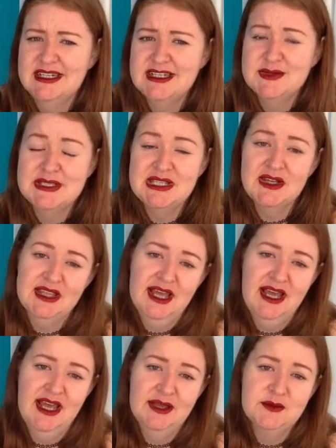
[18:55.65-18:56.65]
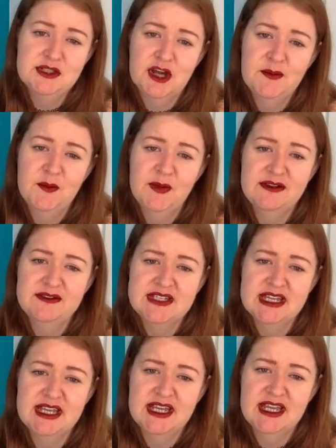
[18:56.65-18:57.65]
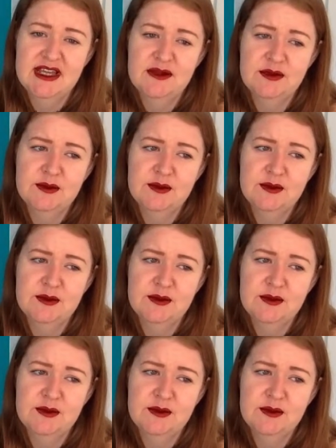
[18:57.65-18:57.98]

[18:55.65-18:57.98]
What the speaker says: So we saw that. It was Commonwealth Day.